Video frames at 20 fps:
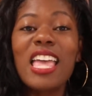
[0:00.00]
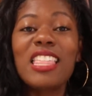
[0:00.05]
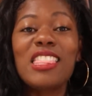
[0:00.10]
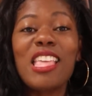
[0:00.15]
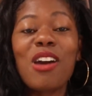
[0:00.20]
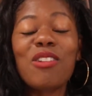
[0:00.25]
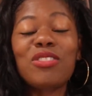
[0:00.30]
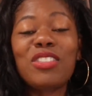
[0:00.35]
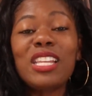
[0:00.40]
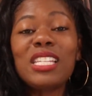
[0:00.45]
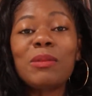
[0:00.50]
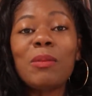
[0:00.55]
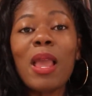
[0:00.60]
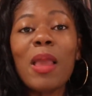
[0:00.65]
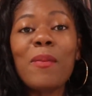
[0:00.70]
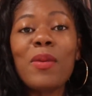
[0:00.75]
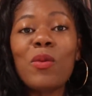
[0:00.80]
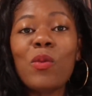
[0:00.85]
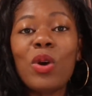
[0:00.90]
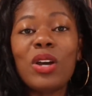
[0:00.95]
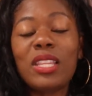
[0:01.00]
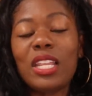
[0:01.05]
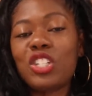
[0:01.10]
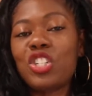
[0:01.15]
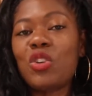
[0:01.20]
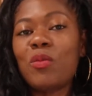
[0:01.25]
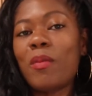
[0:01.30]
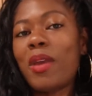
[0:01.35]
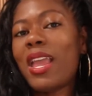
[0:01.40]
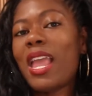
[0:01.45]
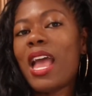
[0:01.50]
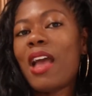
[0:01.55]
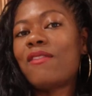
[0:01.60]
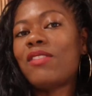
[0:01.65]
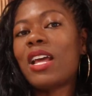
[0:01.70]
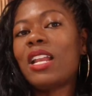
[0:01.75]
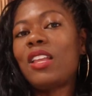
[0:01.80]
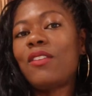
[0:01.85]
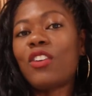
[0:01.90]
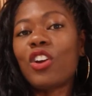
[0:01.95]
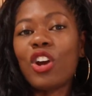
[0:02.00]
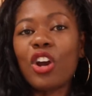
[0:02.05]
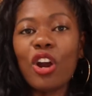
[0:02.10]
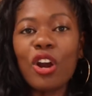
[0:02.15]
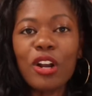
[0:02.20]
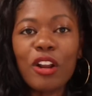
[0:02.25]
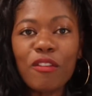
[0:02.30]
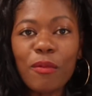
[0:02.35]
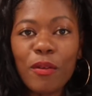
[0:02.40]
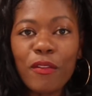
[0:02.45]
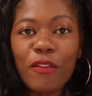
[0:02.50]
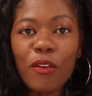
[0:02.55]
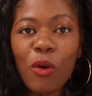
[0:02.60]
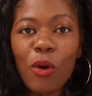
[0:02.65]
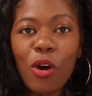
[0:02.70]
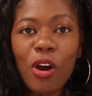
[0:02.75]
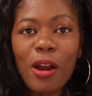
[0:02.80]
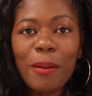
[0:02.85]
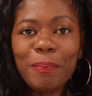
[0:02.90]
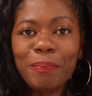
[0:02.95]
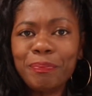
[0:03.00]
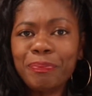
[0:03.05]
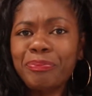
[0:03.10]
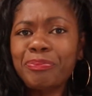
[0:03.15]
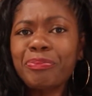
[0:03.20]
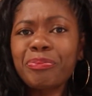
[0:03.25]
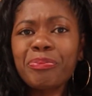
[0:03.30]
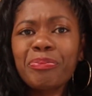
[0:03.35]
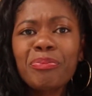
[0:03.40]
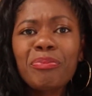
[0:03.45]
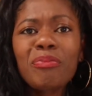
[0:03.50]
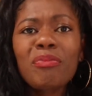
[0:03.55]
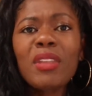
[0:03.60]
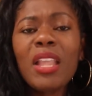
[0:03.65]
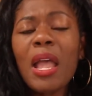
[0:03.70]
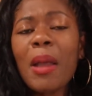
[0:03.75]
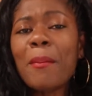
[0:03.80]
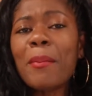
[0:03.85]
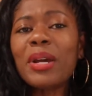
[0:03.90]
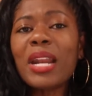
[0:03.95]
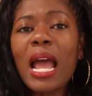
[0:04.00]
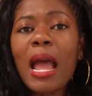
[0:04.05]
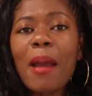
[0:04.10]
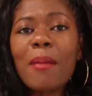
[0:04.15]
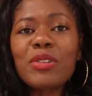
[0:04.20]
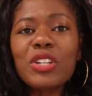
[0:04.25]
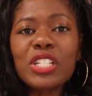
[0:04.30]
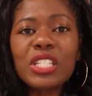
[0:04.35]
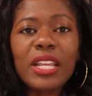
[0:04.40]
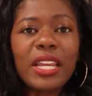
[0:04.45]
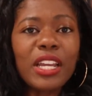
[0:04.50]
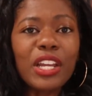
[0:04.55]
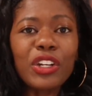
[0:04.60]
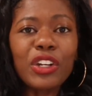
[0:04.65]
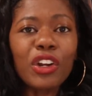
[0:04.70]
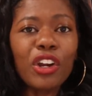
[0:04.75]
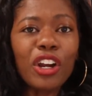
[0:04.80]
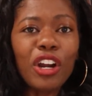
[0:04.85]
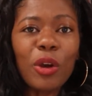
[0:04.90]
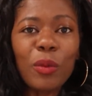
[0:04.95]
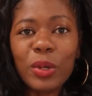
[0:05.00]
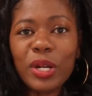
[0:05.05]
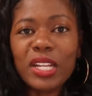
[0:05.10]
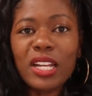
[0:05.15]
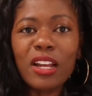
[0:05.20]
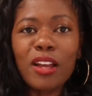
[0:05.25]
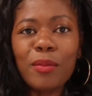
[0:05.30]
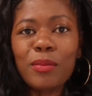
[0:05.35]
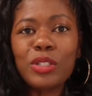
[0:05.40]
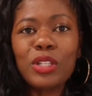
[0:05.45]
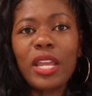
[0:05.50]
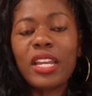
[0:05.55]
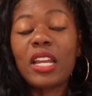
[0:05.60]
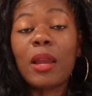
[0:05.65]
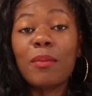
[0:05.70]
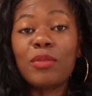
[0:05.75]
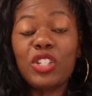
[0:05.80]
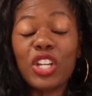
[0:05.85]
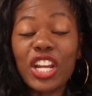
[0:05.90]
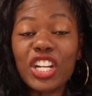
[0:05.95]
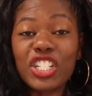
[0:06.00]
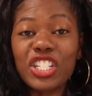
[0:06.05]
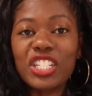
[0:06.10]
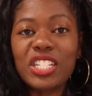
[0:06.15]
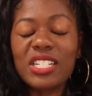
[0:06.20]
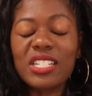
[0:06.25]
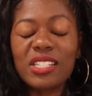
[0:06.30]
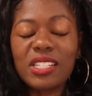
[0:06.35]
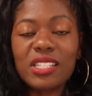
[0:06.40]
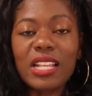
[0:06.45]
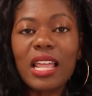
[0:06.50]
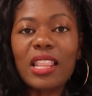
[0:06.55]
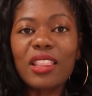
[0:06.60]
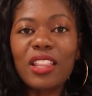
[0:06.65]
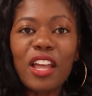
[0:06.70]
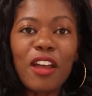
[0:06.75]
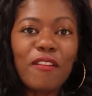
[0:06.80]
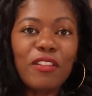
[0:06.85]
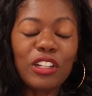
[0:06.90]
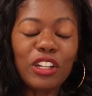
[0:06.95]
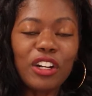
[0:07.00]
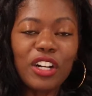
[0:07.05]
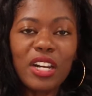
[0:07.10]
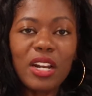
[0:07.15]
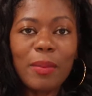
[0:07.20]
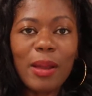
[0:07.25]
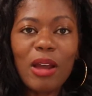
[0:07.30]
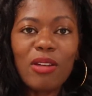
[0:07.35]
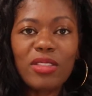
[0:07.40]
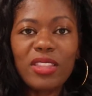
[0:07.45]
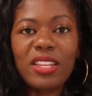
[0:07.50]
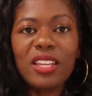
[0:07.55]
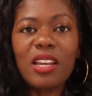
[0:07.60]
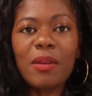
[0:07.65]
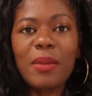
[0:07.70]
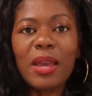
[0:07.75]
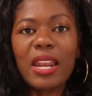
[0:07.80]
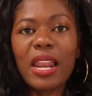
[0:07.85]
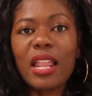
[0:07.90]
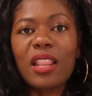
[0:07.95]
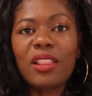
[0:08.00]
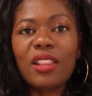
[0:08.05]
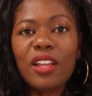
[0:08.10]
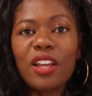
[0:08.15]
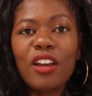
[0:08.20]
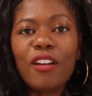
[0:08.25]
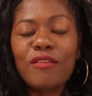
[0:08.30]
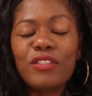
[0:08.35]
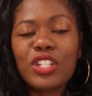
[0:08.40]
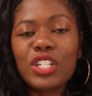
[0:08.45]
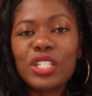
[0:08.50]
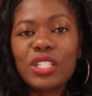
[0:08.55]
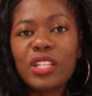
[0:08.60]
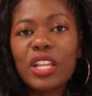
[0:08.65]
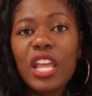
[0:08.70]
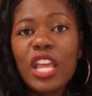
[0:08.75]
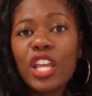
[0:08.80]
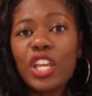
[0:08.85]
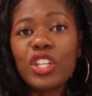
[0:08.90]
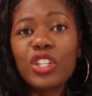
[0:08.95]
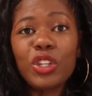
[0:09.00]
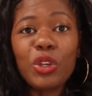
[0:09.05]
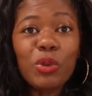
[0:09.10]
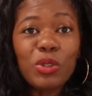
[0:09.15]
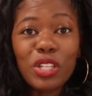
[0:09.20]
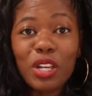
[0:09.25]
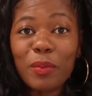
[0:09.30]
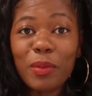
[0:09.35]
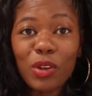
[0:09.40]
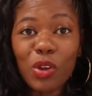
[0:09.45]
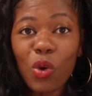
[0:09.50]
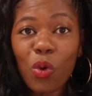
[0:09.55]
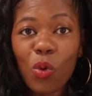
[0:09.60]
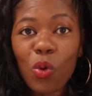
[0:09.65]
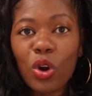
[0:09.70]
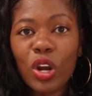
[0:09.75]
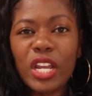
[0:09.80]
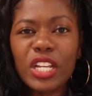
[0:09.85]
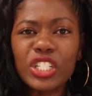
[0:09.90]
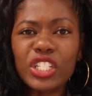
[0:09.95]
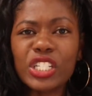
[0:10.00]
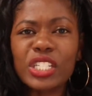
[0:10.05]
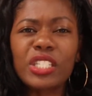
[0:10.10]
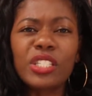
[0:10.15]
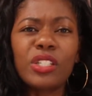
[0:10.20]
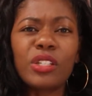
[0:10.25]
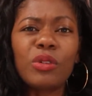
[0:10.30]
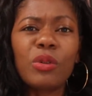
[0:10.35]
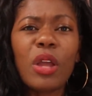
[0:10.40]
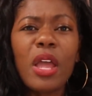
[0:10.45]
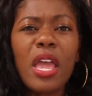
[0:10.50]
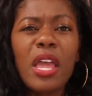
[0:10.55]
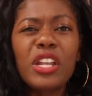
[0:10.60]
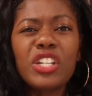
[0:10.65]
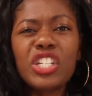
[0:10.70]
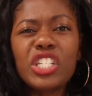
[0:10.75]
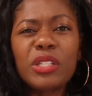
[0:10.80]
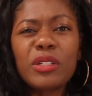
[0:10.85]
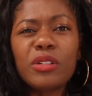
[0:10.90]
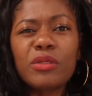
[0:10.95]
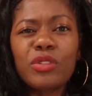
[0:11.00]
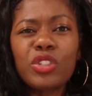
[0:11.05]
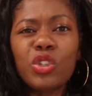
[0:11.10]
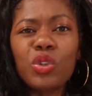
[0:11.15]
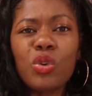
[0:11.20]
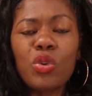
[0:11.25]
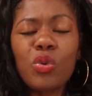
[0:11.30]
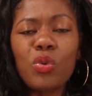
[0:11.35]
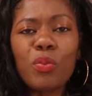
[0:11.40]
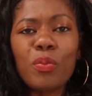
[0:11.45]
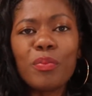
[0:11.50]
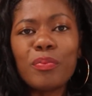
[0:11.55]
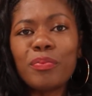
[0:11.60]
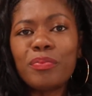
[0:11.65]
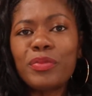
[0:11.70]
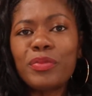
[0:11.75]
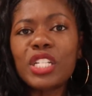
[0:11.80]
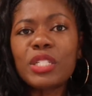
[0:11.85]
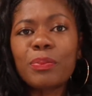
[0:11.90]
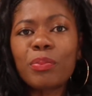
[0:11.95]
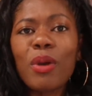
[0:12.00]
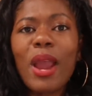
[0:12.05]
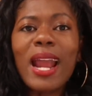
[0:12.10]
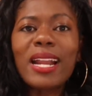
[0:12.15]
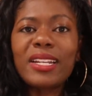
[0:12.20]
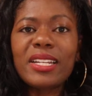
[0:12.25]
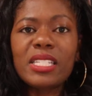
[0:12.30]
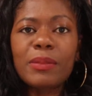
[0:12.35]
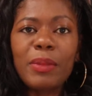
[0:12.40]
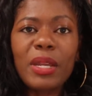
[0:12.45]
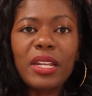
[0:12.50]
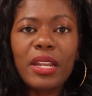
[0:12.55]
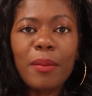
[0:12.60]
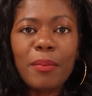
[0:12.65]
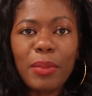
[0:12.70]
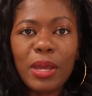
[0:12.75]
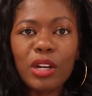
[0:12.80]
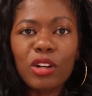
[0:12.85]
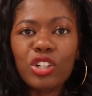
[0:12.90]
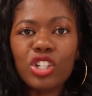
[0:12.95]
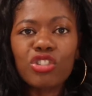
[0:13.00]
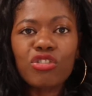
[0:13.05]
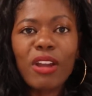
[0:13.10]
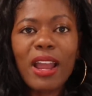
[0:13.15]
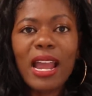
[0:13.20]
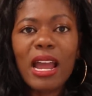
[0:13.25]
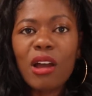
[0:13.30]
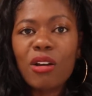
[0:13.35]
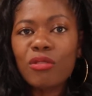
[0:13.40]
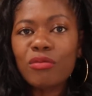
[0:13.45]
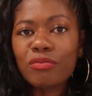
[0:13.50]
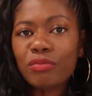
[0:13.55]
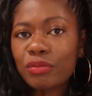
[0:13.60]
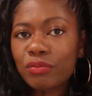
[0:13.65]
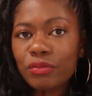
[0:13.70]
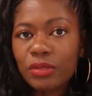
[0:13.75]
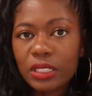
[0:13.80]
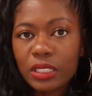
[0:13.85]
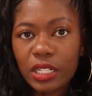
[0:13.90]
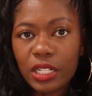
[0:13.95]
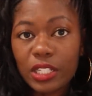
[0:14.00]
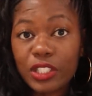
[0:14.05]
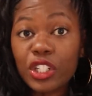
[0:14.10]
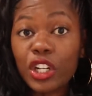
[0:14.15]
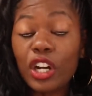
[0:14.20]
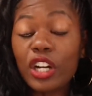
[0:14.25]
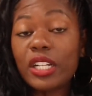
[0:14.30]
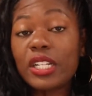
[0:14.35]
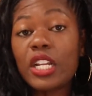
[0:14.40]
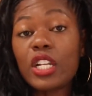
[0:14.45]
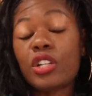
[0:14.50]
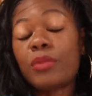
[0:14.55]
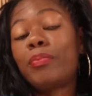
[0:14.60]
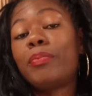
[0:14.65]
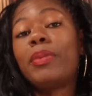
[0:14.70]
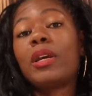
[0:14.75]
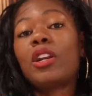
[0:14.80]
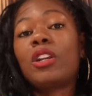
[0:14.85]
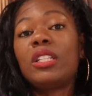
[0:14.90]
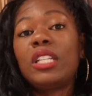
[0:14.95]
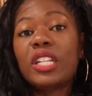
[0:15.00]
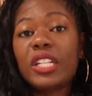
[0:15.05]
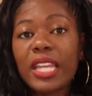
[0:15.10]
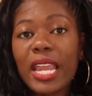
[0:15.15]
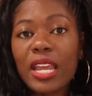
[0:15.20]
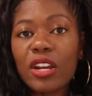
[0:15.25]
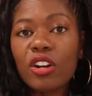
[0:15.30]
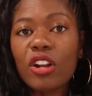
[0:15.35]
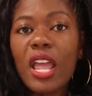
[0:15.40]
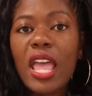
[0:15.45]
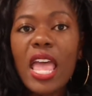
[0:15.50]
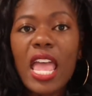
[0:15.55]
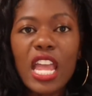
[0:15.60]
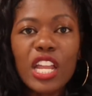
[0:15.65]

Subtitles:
Now, this may be one that you may have not even heard of before, but I'm just like a nerd when it comes to like objections, because I love learning about them and I love just using them in court and just to practice being a better trial attorney, a better litigator.